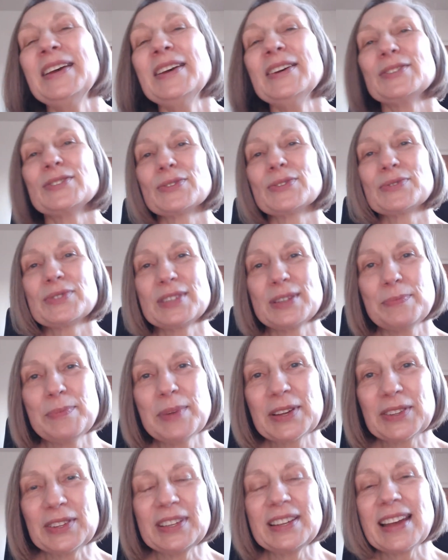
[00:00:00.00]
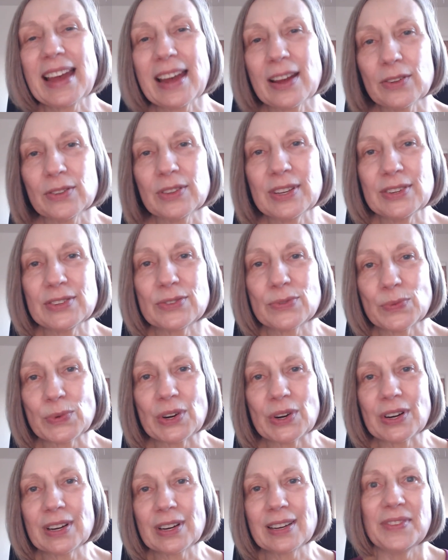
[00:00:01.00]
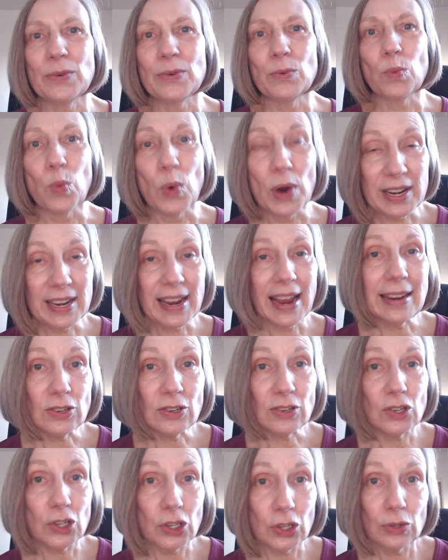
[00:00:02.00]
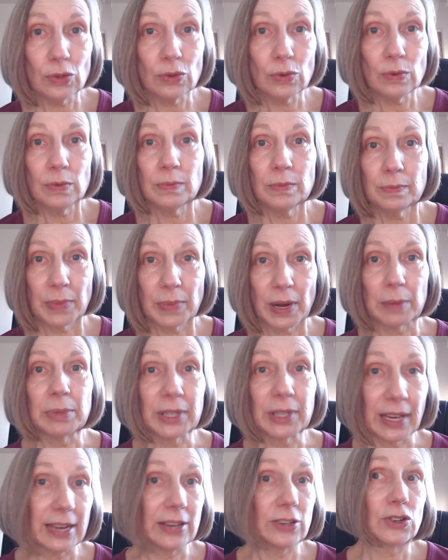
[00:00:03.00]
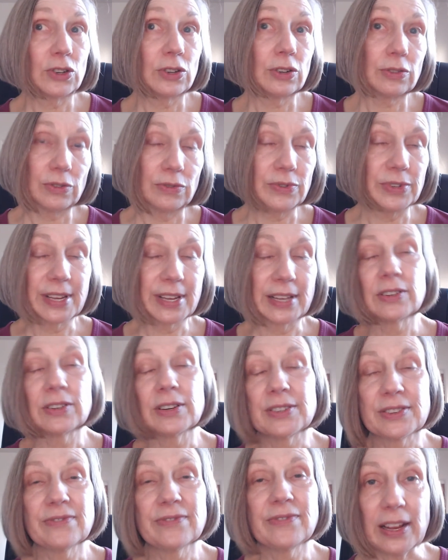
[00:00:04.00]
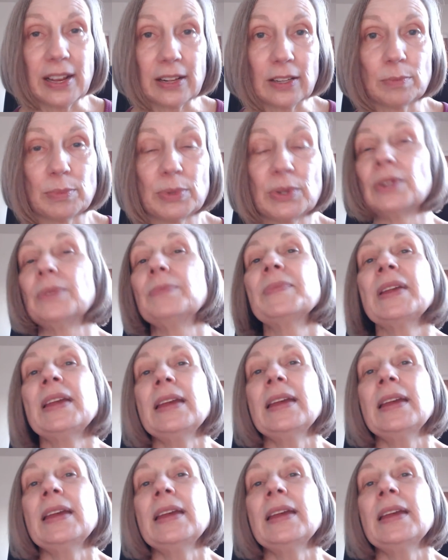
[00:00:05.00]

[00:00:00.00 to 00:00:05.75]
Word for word: So typically how these work, when a new publication or newsletter is available,